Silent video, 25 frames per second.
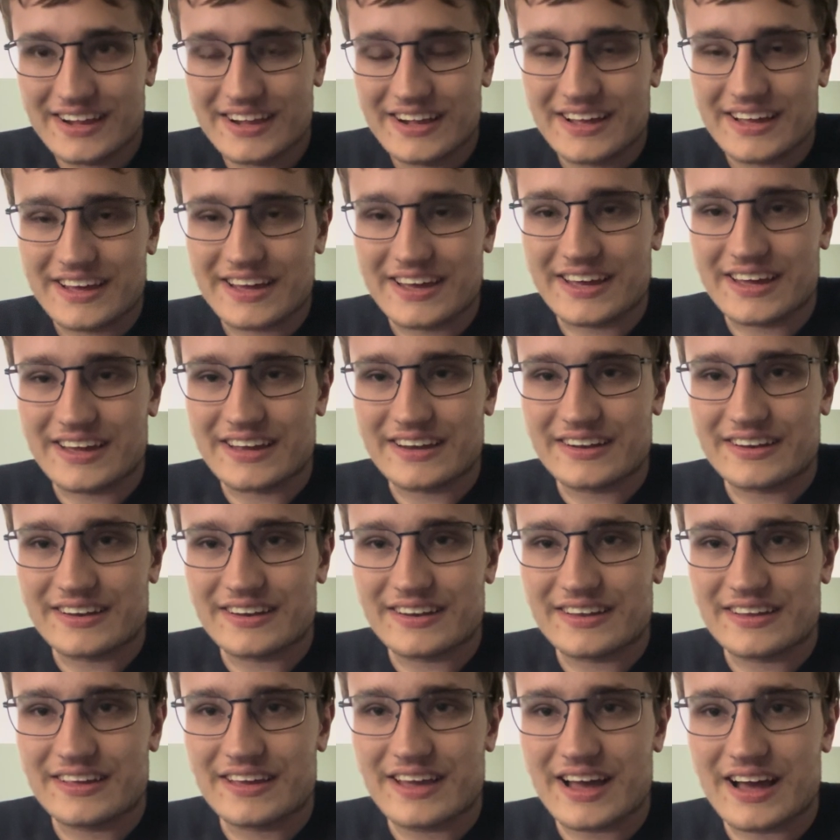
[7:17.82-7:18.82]
And
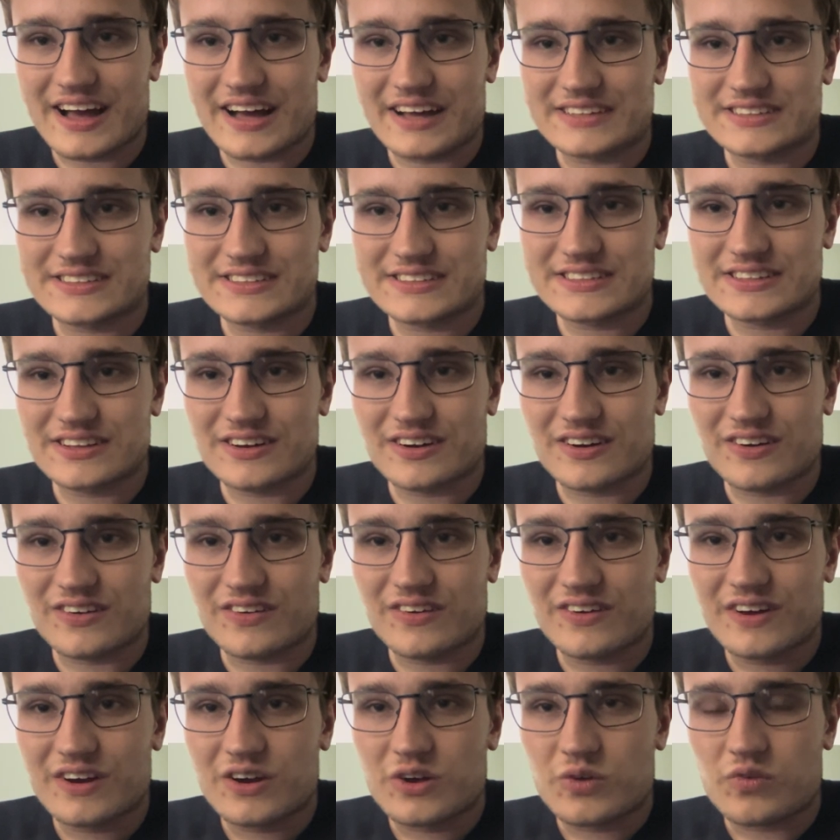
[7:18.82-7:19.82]
yeah,
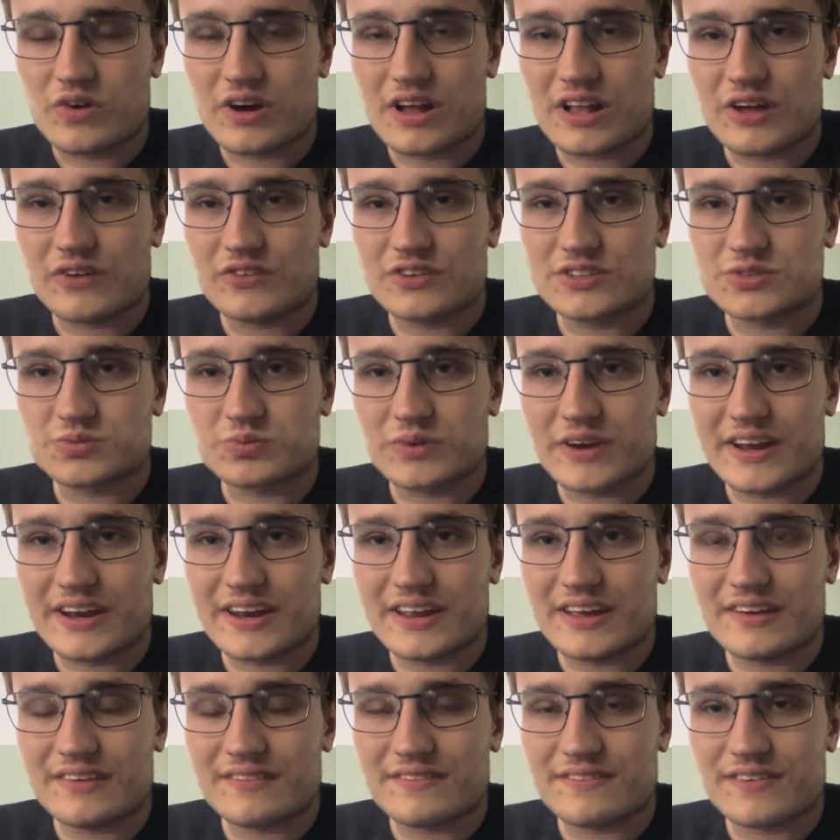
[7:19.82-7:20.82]
so while I was
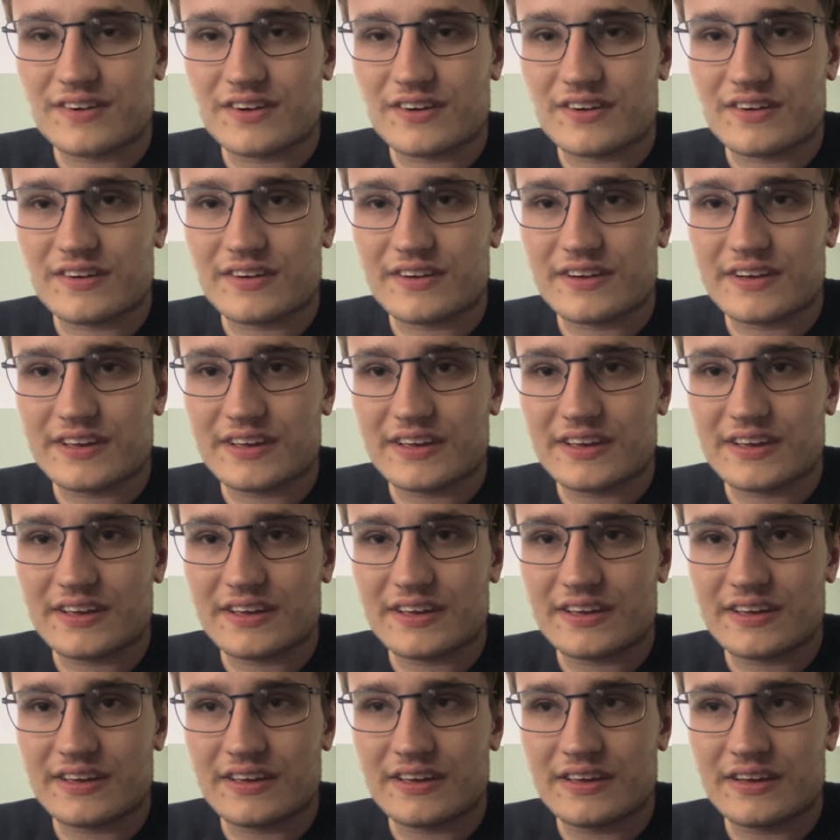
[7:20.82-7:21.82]
waiting for
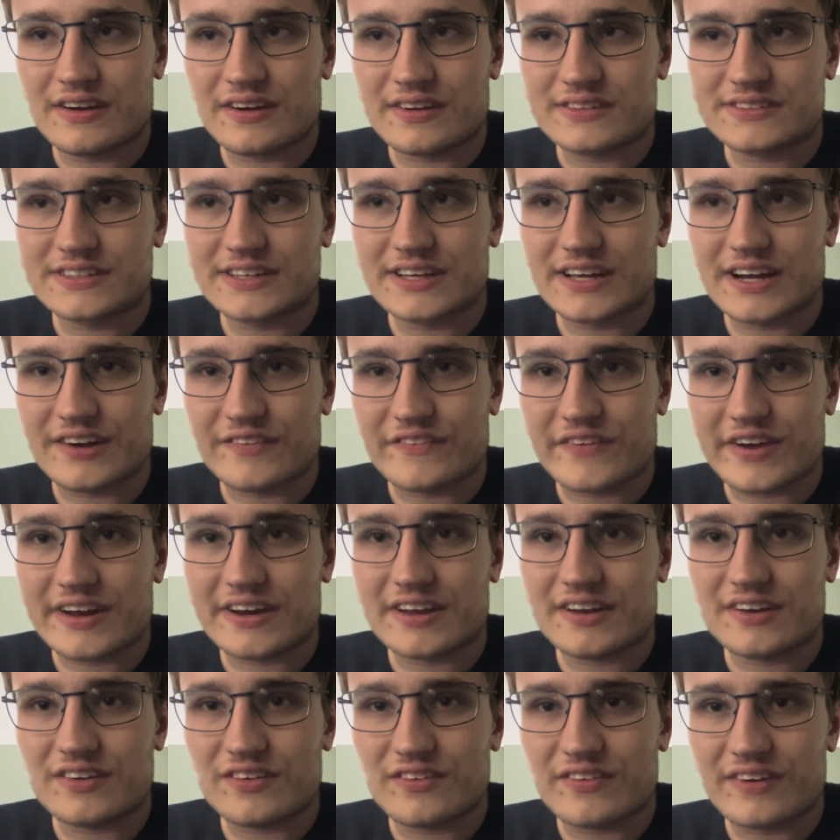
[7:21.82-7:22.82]
ERT, I ran
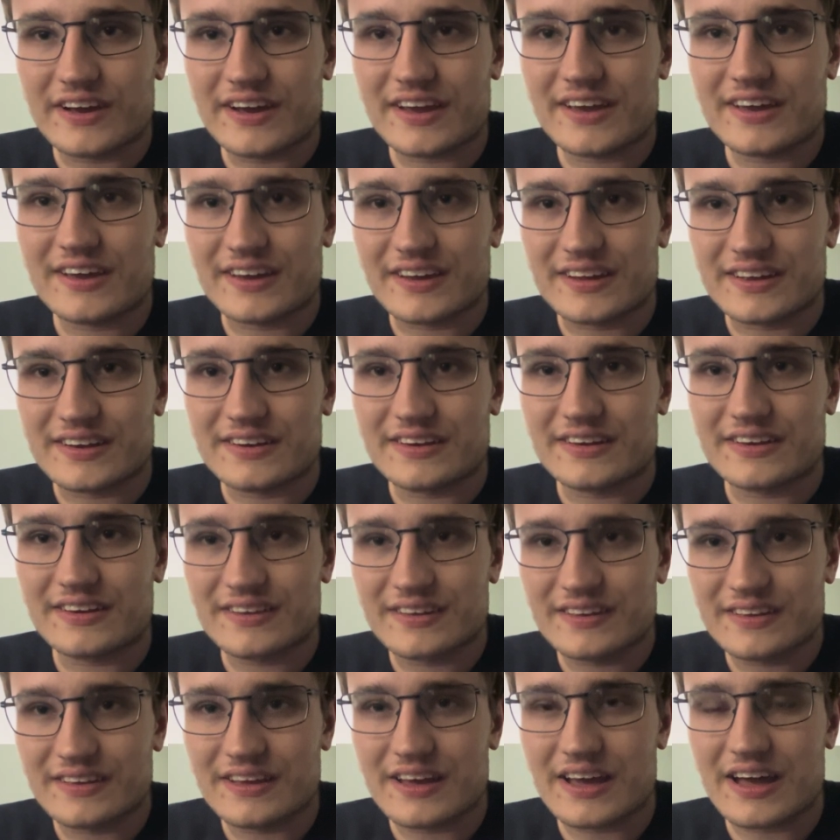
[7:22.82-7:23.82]
into Rick, and
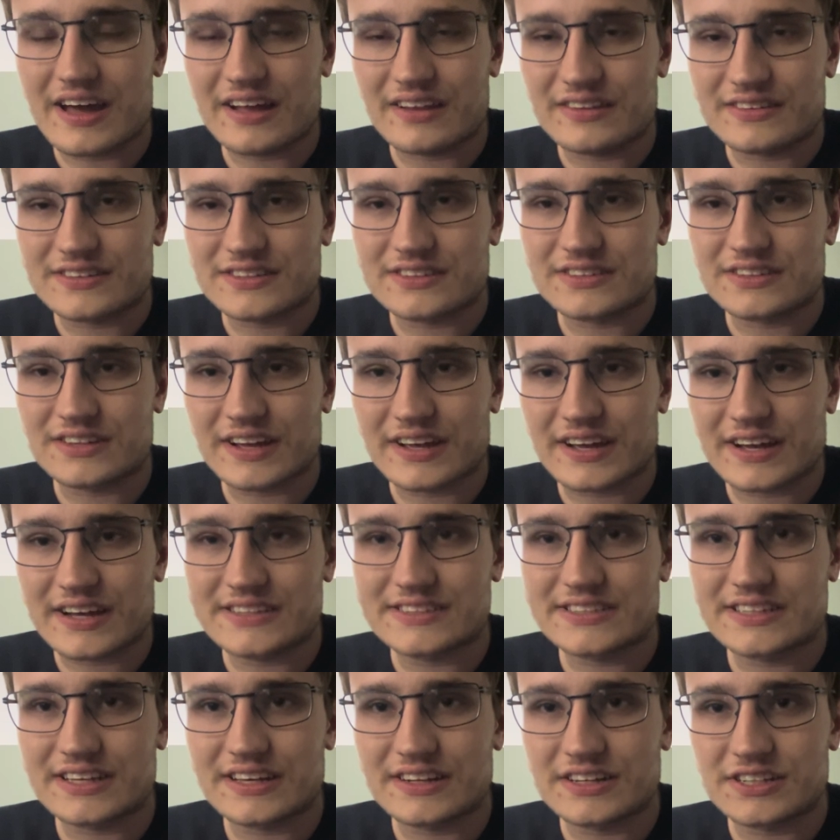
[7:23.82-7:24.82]
yeah, like I
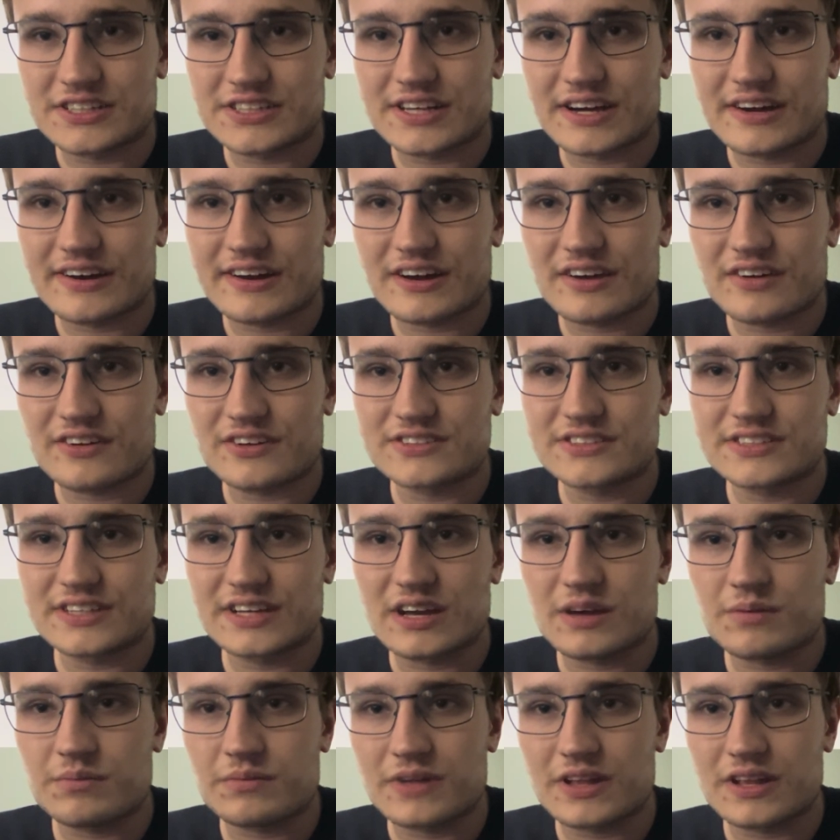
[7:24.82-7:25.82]
said, a shout out goes to
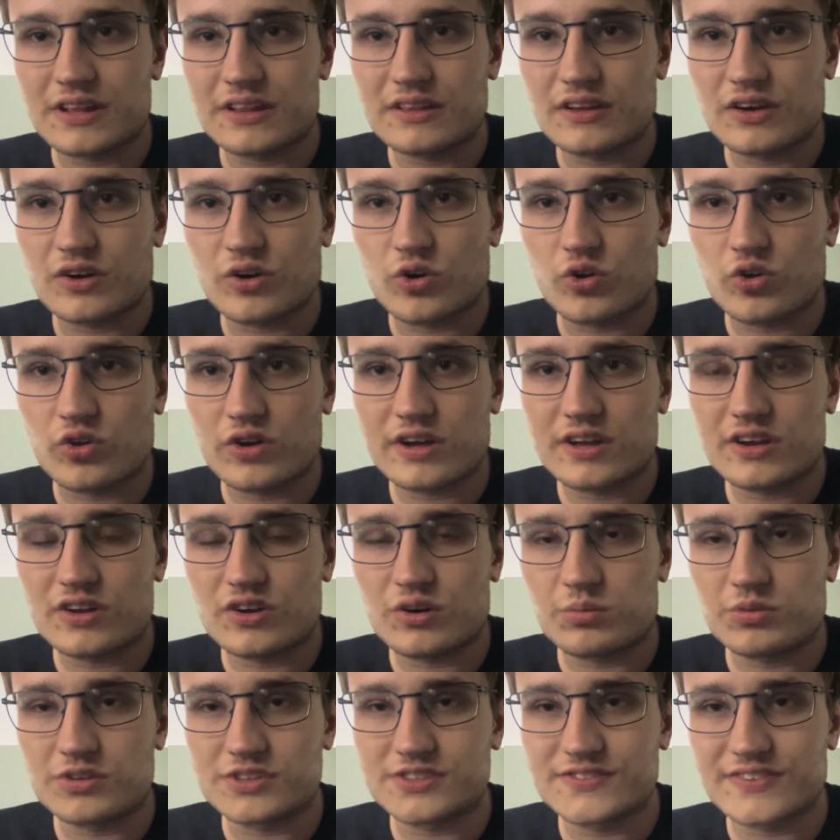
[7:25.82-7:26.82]
him and the whole
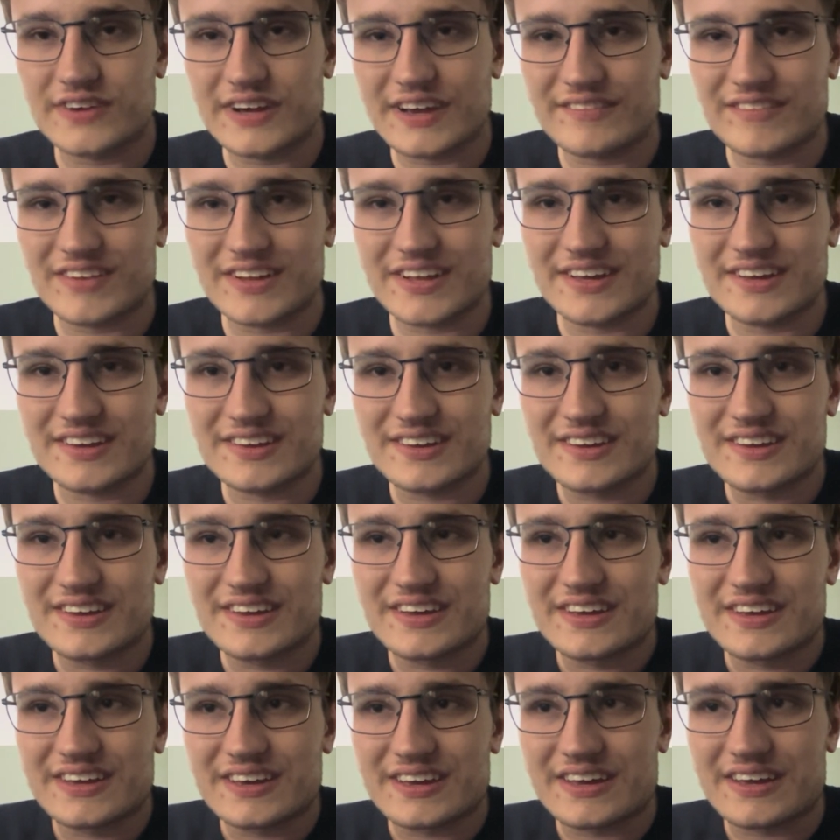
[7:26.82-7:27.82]
Knoebels family.
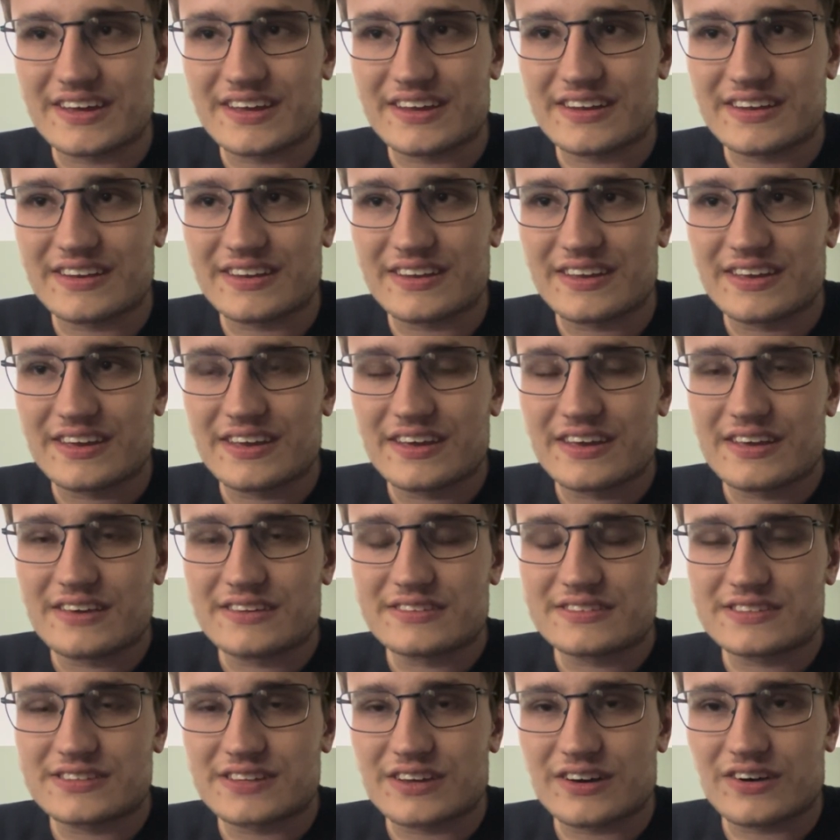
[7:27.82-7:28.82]
And
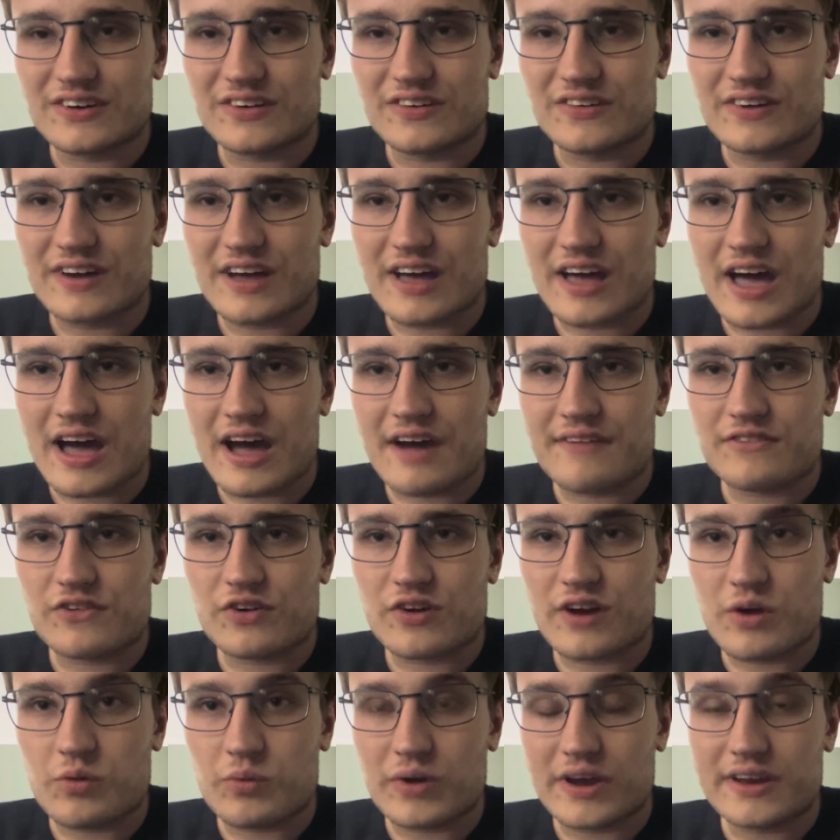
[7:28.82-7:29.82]
so
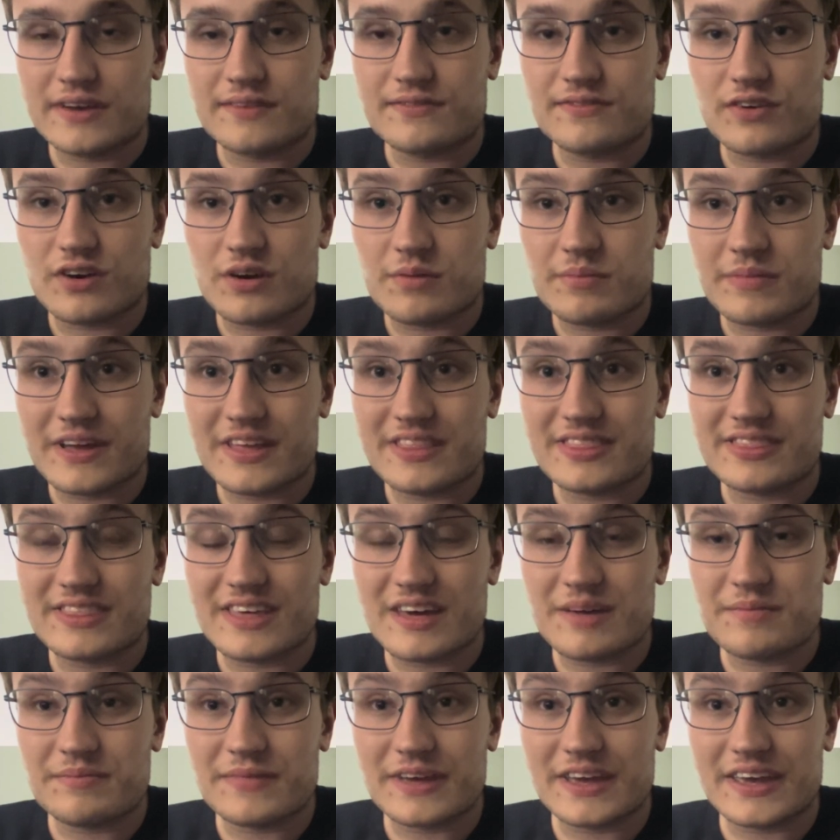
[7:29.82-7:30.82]
after I waited for a bit,
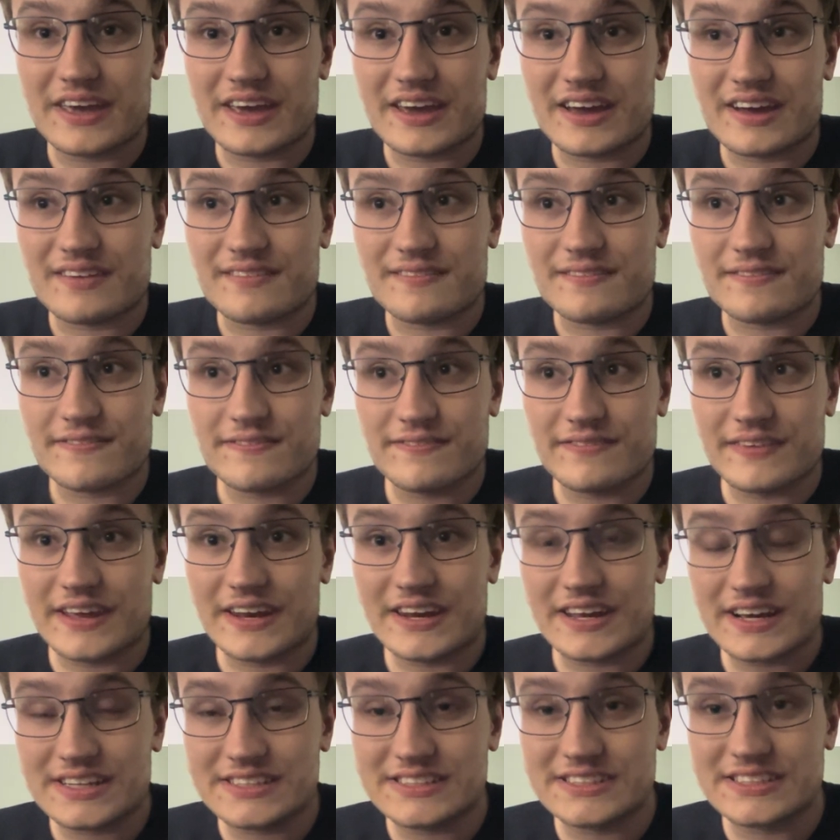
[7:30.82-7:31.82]
then began
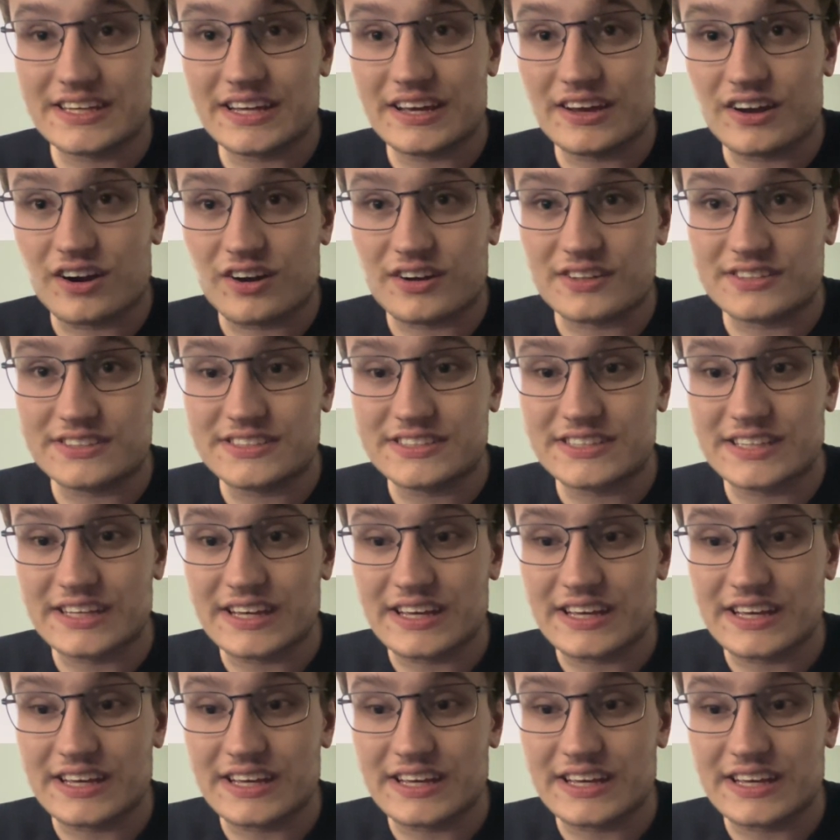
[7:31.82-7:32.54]
Phoenix ERT,